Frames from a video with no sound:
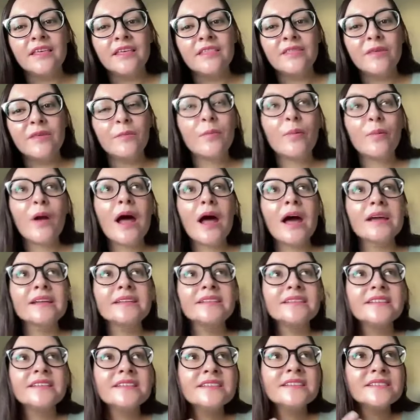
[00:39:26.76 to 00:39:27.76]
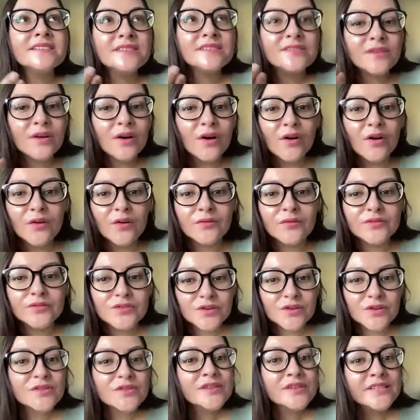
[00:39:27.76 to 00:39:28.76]
the practice of
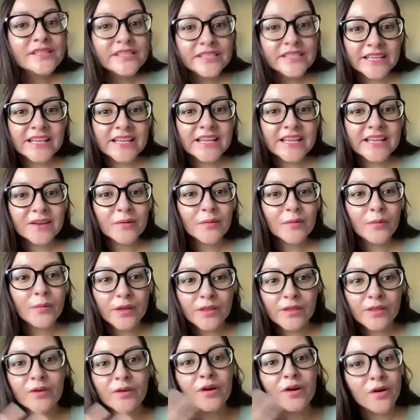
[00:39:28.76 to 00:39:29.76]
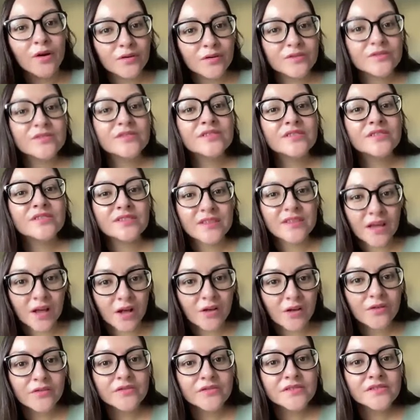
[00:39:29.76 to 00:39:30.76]
just sitting with our own
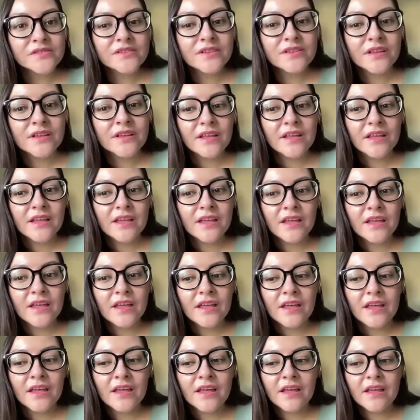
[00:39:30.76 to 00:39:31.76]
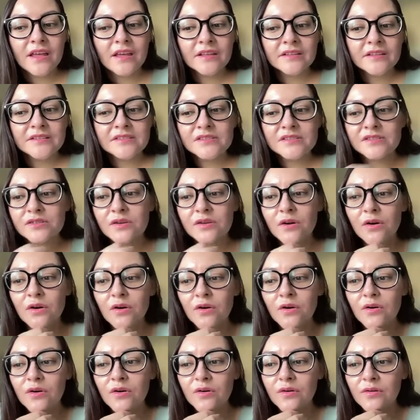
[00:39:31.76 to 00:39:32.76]
selves, it's
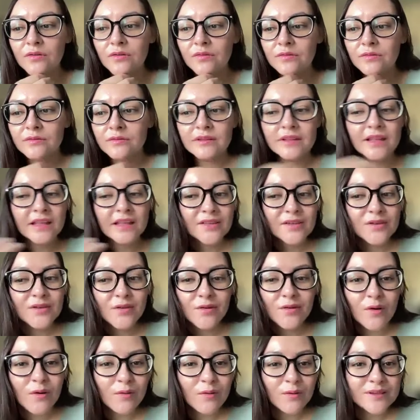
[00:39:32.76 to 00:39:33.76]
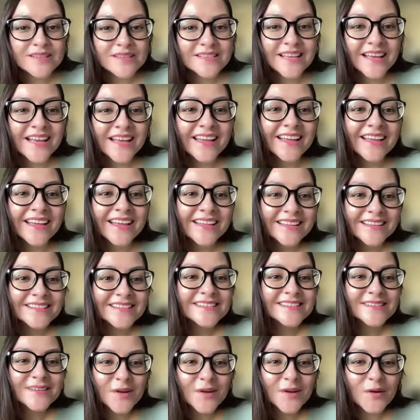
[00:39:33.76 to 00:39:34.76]
so, like you always say,
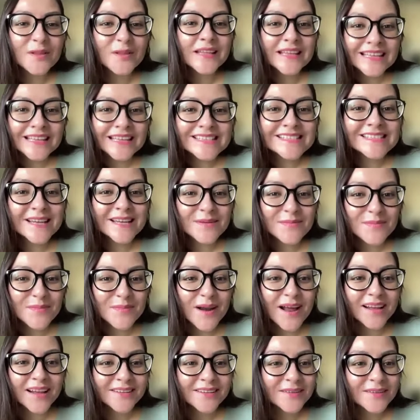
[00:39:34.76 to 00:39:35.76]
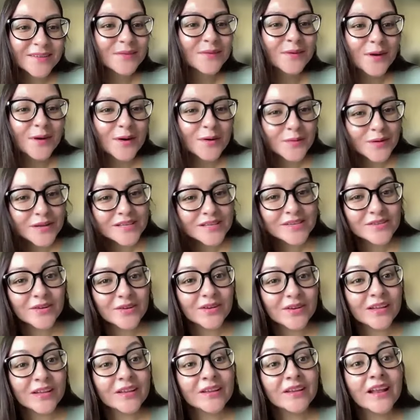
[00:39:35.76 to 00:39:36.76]
it's called insight practice for a
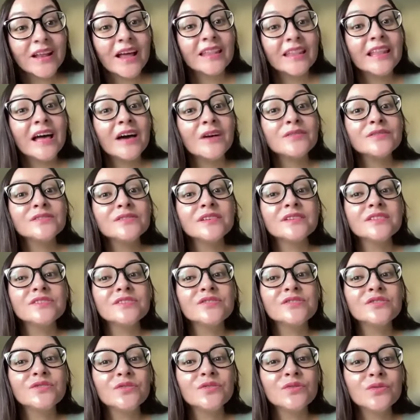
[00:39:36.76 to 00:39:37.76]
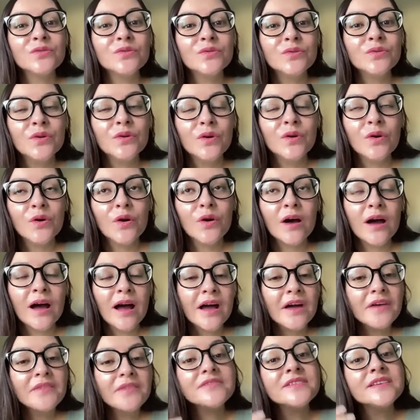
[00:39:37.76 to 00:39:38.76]
reason. It allows us to
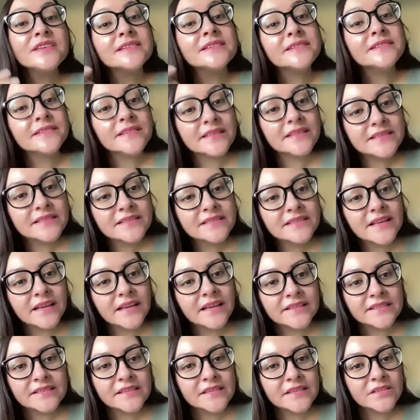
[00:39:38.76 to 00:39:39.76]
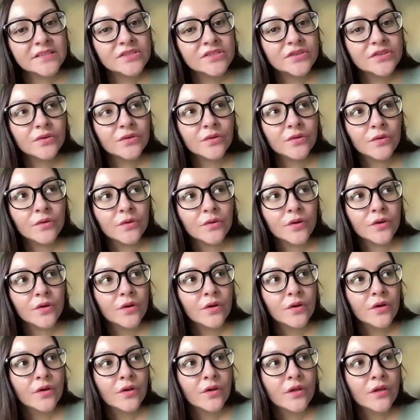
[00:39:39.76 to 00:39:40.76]
have these insights into
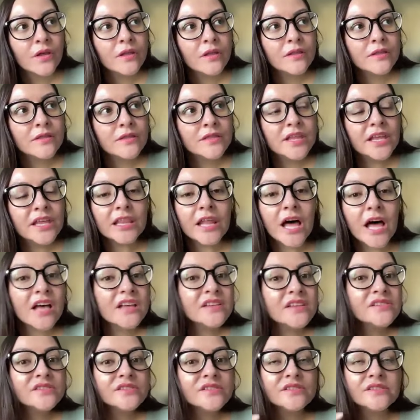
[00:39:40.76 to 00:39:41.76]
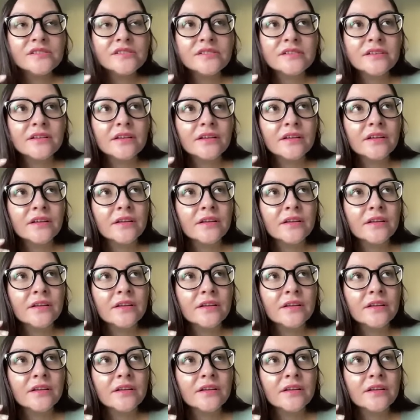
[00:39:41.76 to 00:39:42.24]
the laws